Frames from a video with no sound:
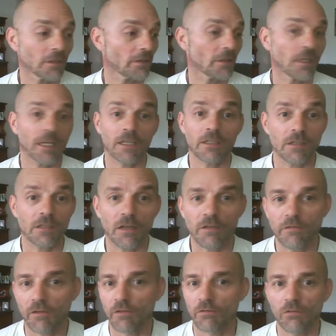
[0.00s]
the latest
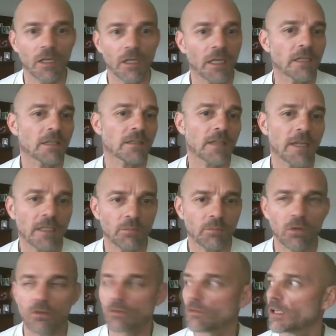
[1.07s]
iPhone or the latest
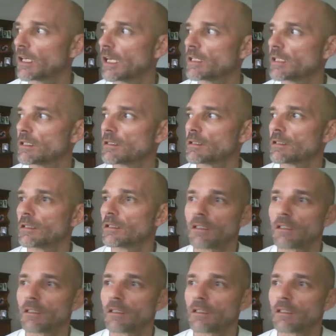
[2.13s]
Xbox or the latest,